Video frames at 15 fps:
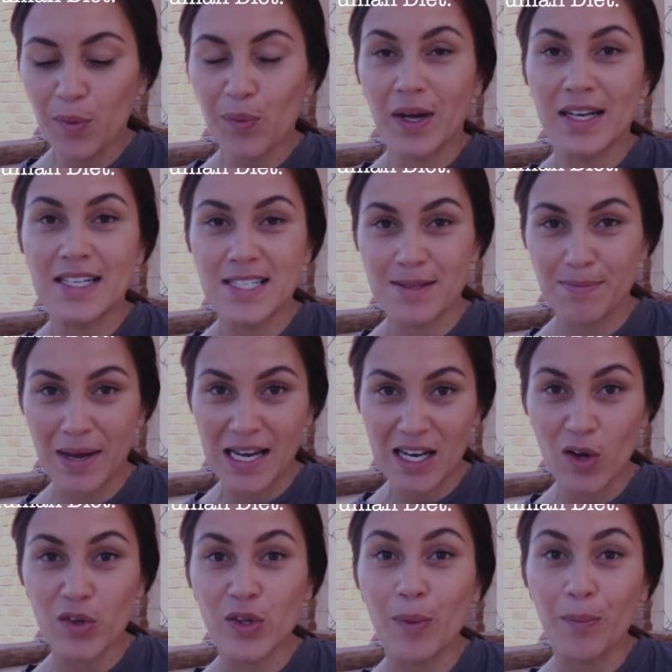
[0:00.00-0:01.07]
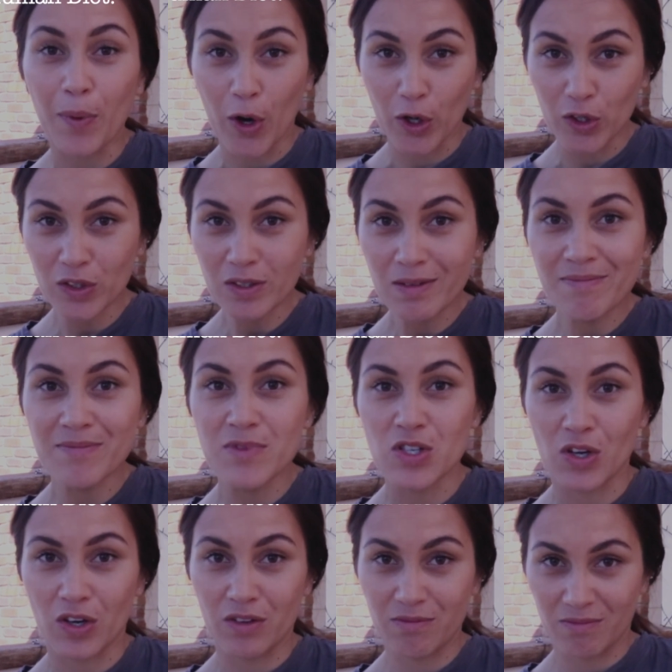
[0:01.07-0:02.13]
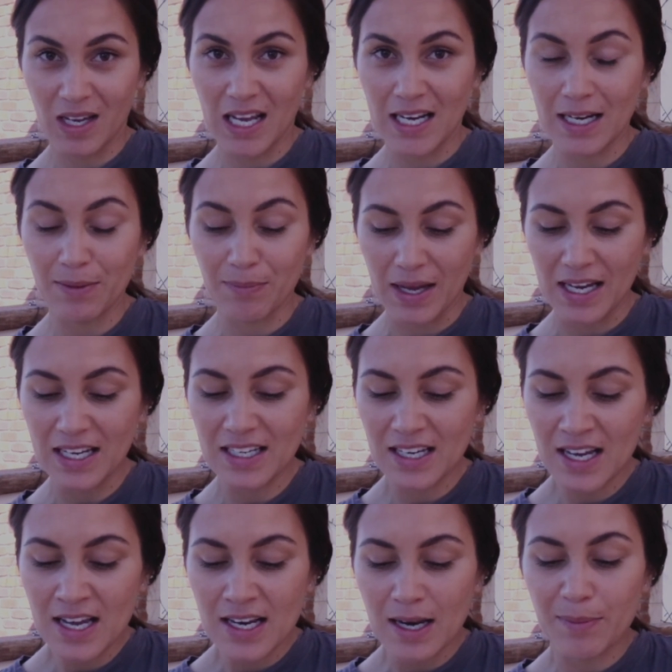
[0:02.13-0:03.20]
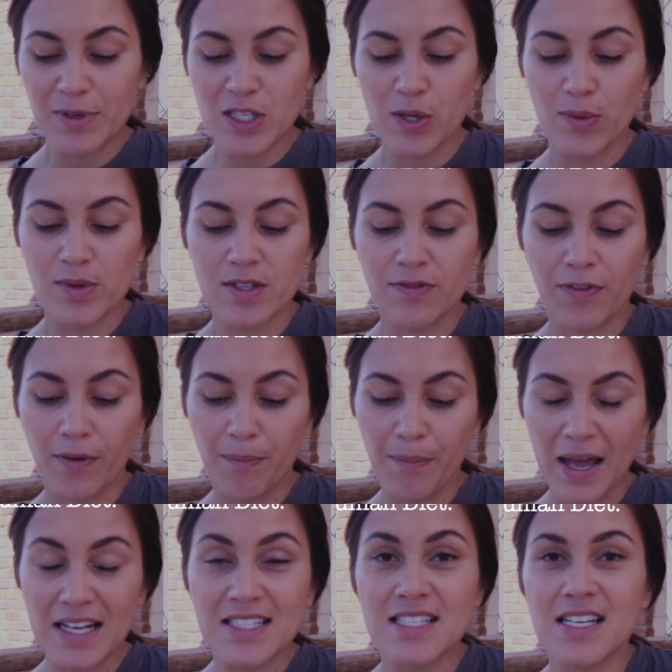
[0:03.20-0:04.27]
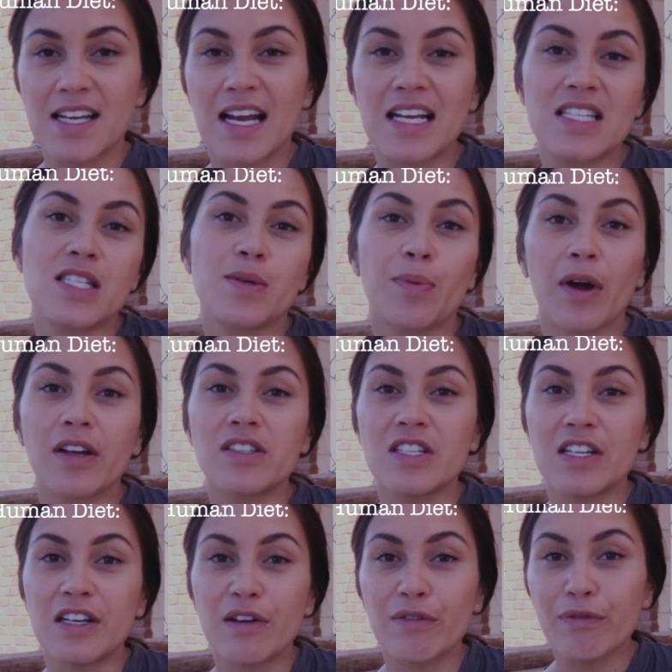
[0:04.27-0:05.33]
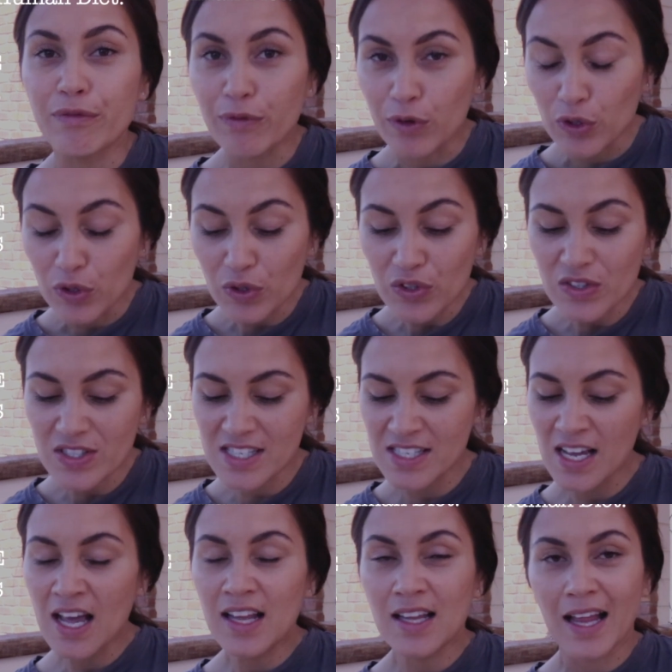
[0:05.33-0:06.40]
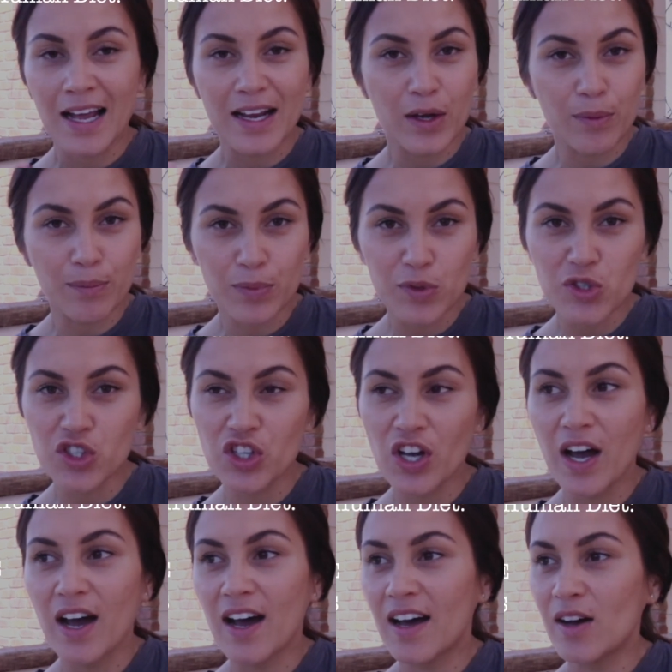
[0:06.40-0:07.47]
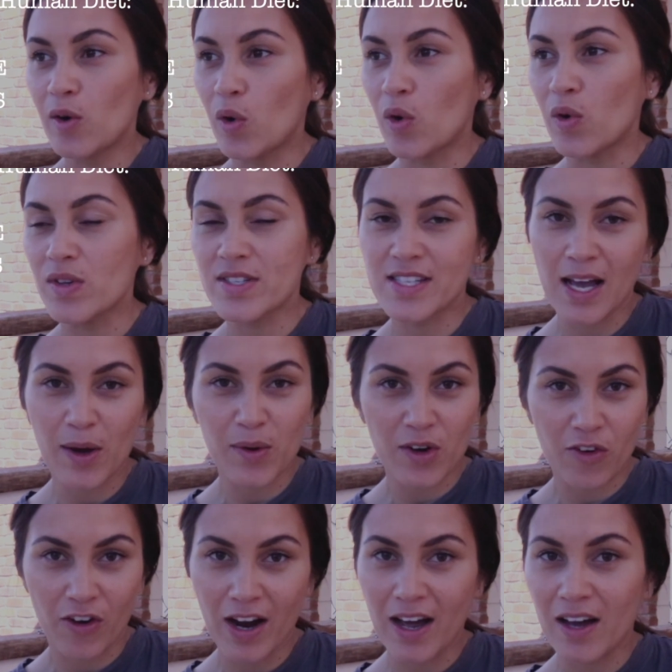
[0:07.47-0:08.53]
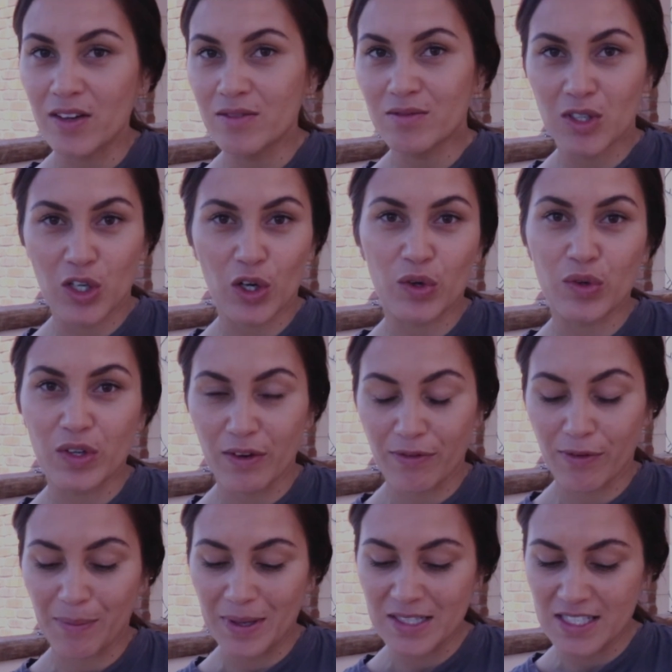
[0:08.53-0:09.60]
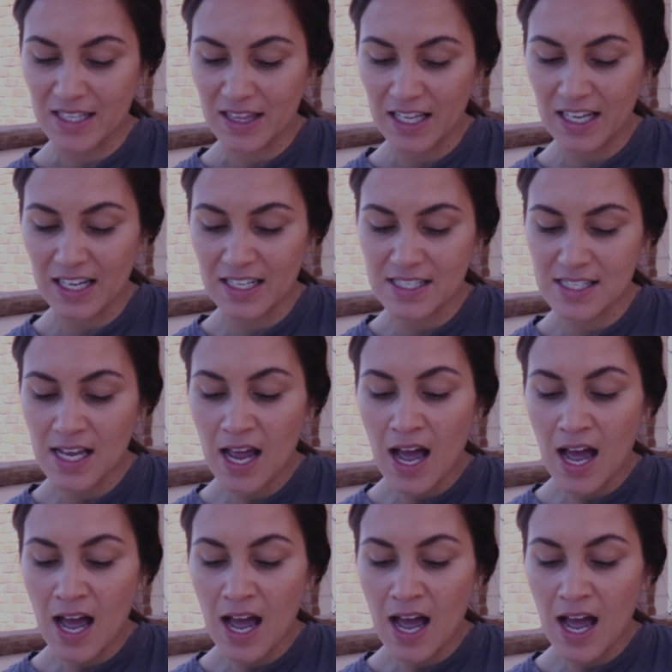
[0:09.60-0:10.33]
1 is meat on the bone, so eating meat. Number 2 is fermented and sprouted foods, like kombucha or sauerkraut, you know, all your fermented things.